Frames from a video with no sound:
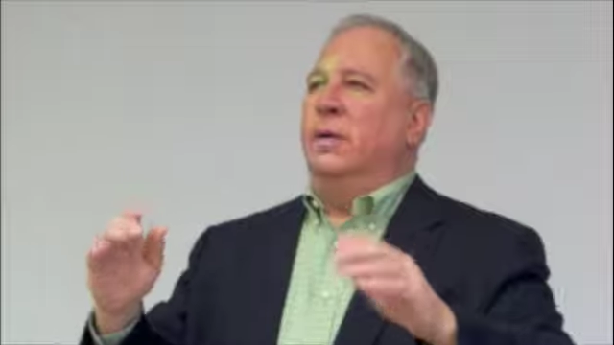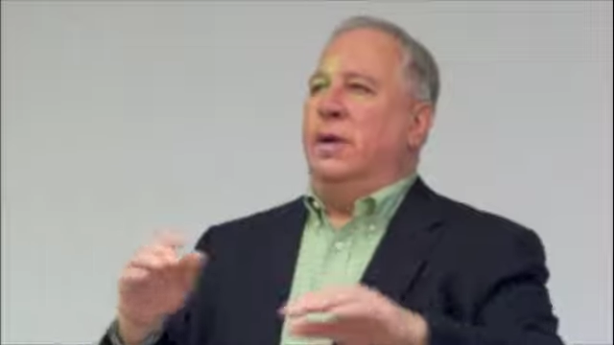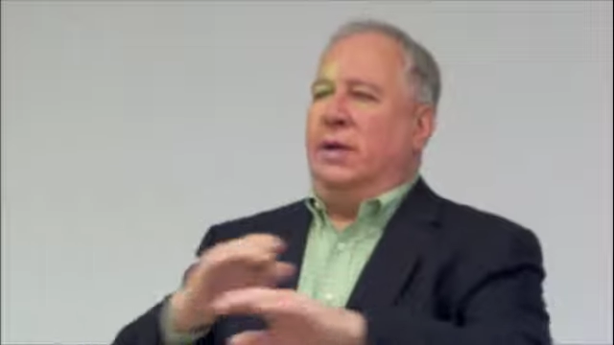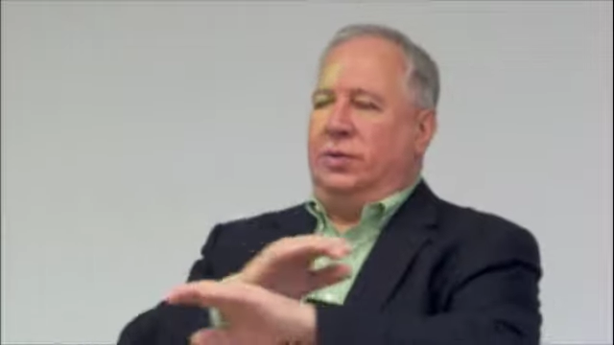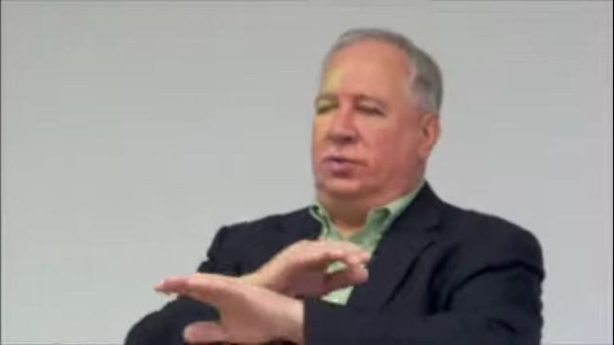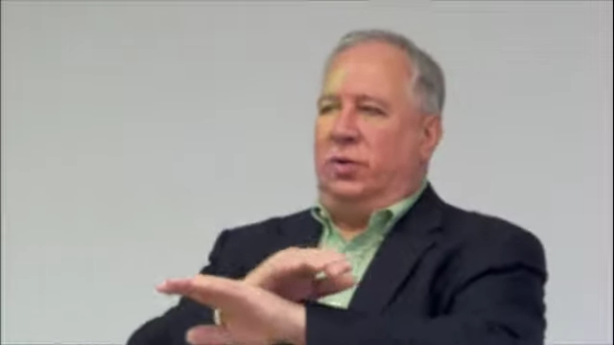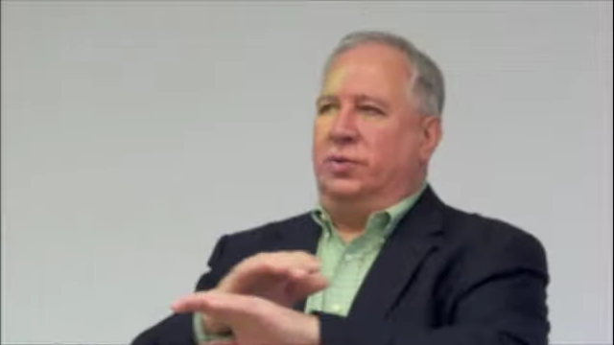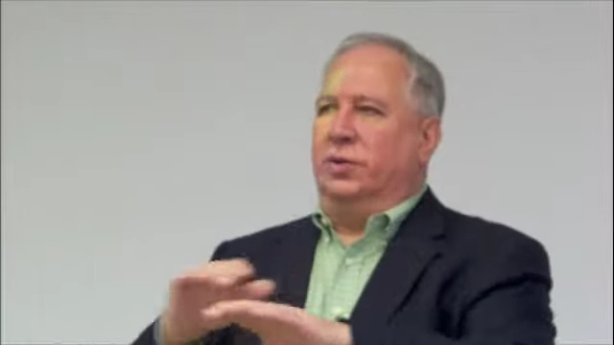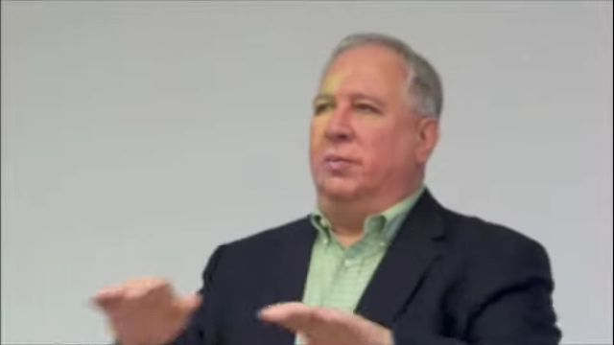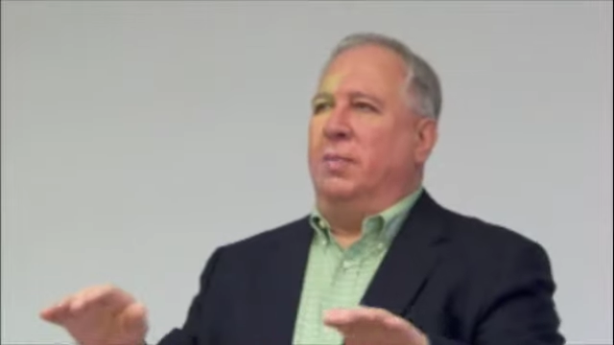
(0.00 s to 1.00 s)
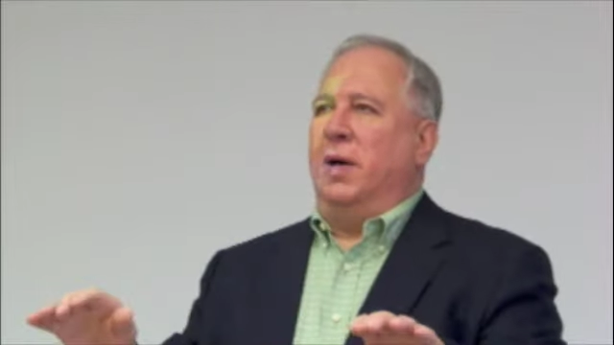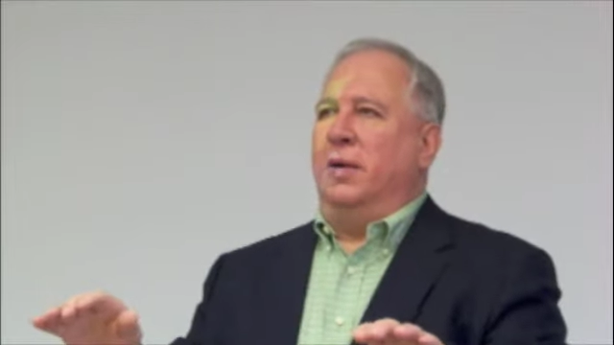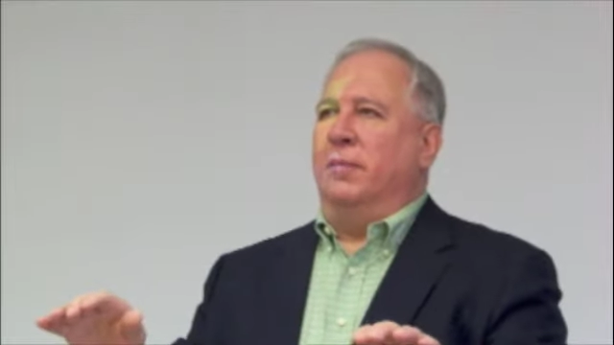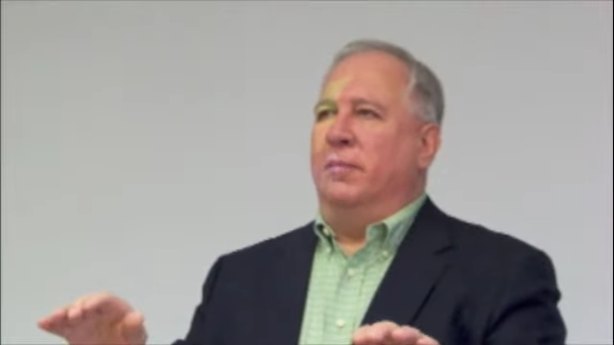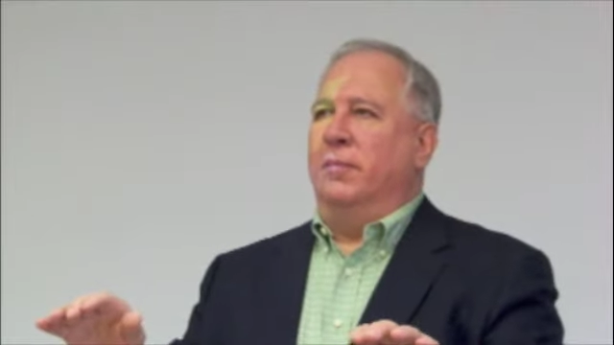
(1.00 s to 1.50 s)
and it starts at the
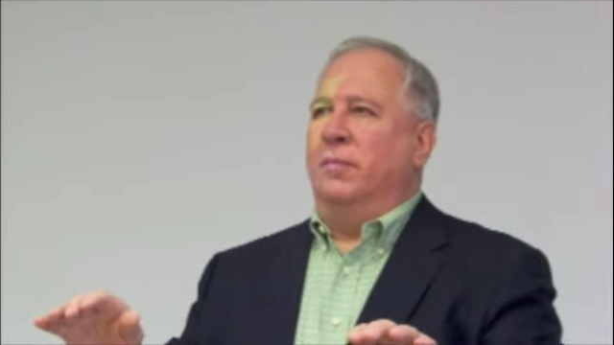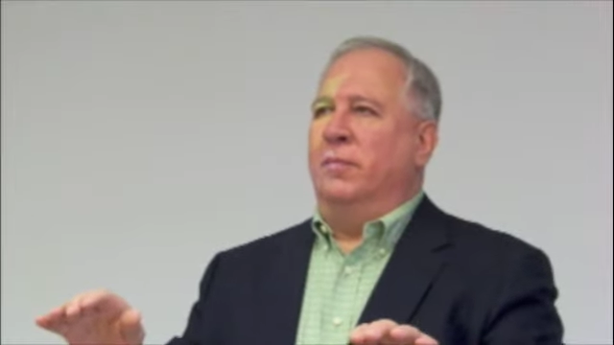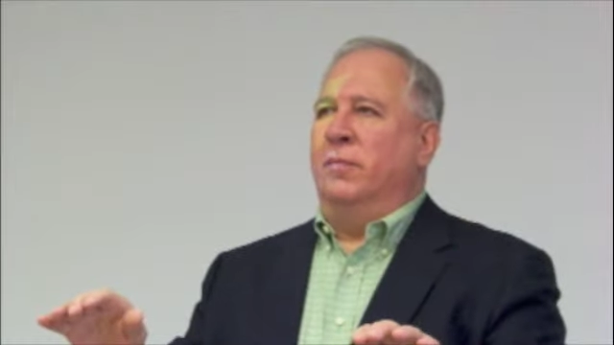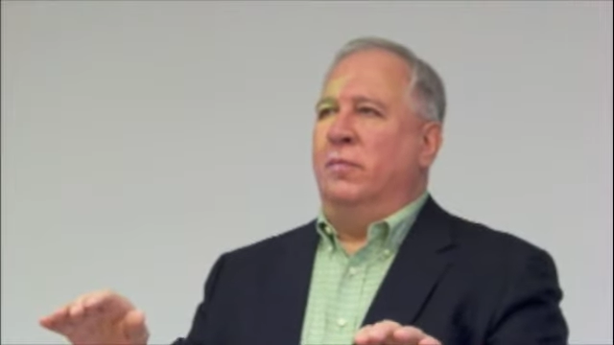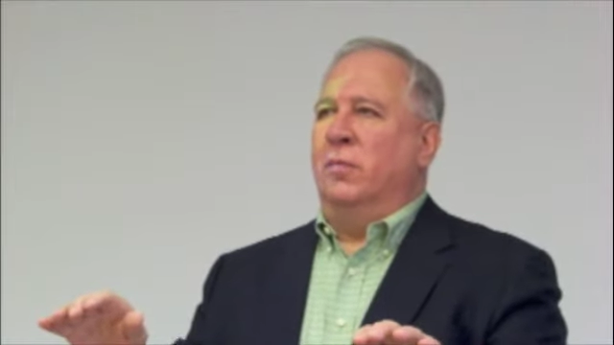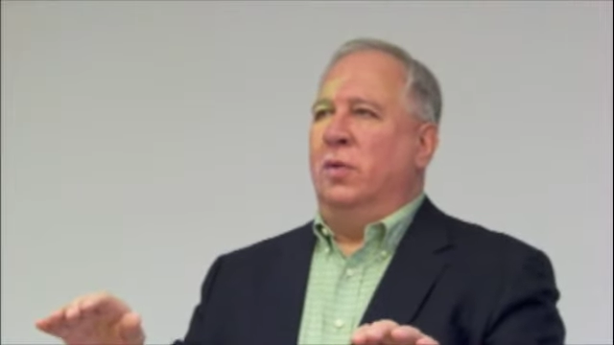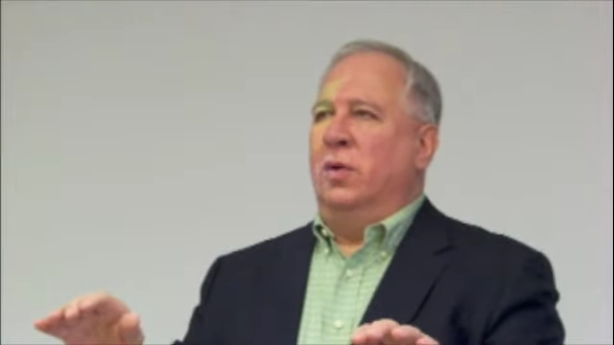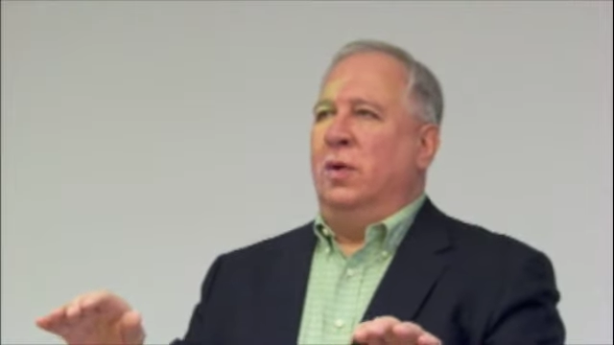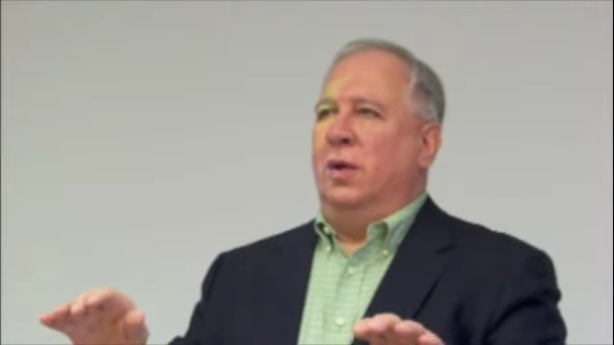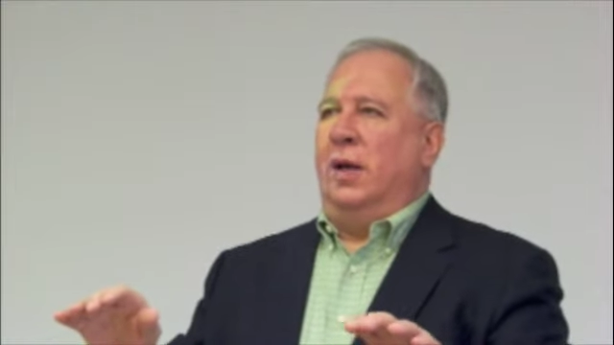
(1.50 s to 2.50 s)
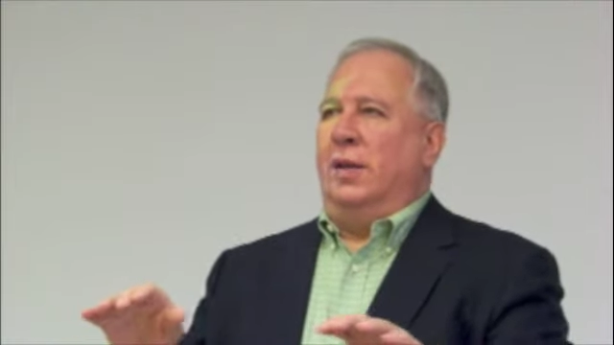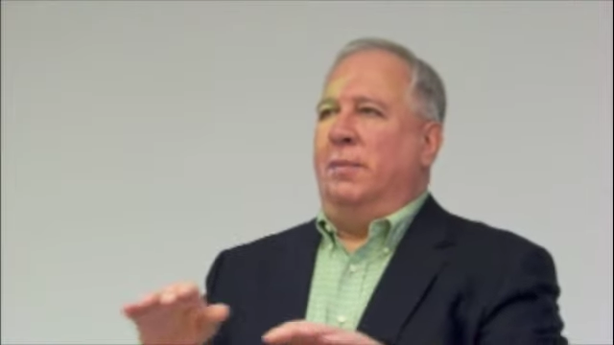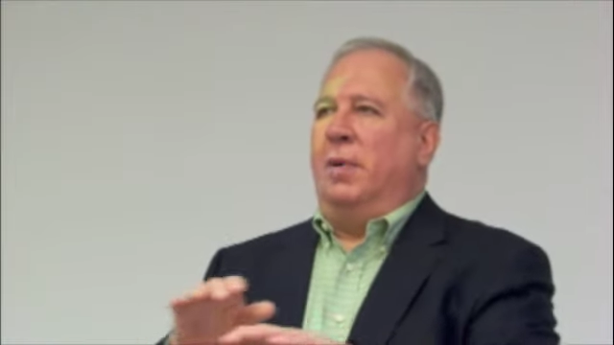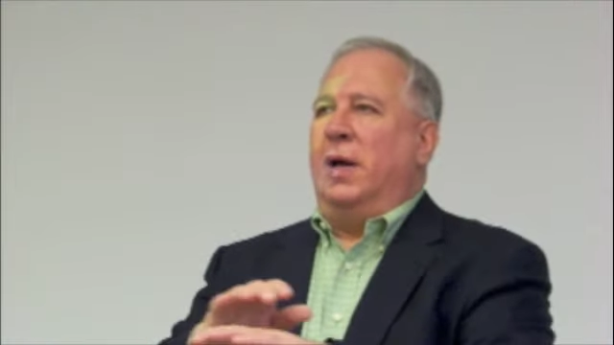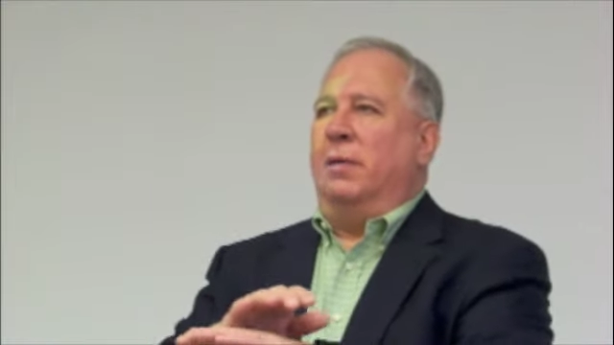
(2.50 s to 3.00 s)
bottom. And the
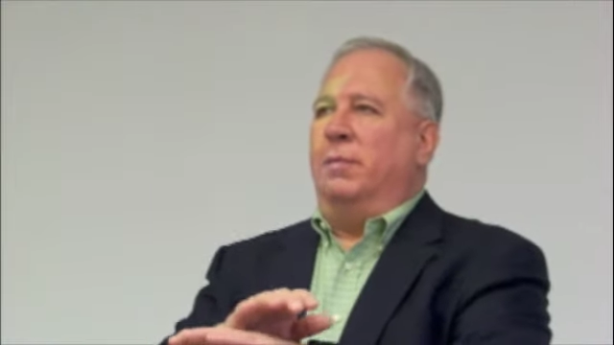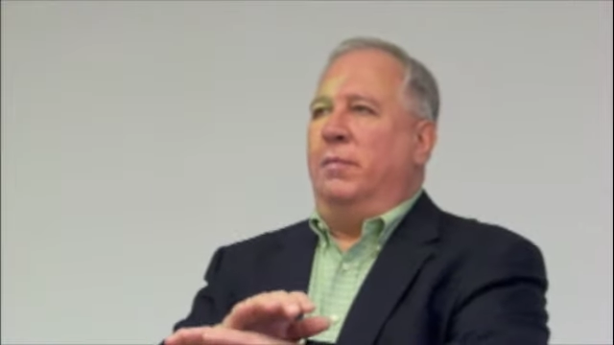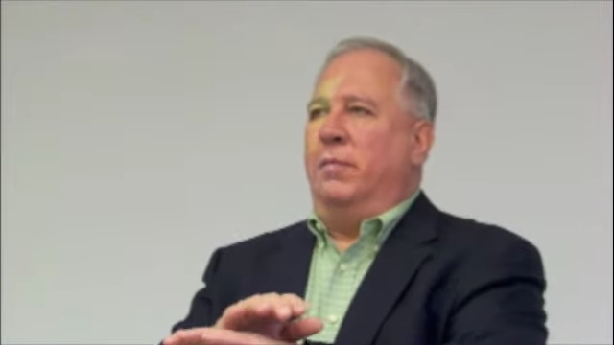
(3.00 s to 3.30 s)
bottom